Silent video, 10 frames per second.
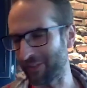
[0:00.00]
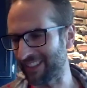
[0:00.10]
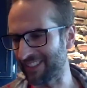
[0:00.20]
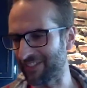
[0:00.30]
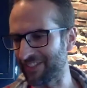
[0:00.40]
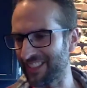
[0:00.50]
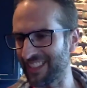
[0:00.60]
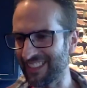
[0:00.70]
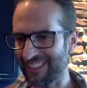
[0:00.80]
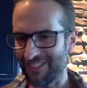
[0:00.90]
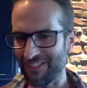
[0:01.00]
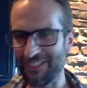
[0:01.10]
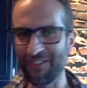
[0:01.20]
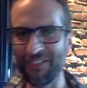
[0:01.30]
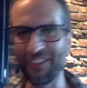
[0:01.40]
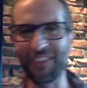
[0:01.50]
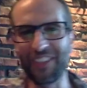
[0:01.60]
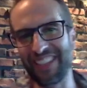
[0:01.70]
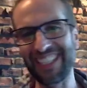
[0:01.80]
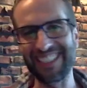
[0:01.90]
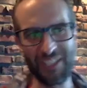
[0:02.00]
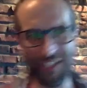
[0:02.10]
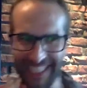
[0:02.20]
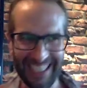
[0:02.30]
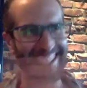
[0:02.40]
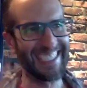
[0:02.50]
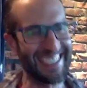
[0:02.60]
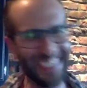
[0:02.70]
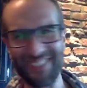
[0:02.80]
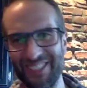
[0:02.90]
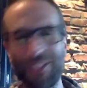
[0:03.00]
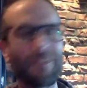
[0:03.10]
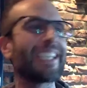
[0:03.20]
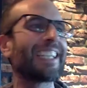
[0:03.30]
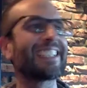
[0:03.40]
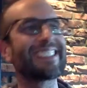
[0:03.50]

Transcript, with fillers: because yeah. we're, we're both like training kids to do Zoom meetings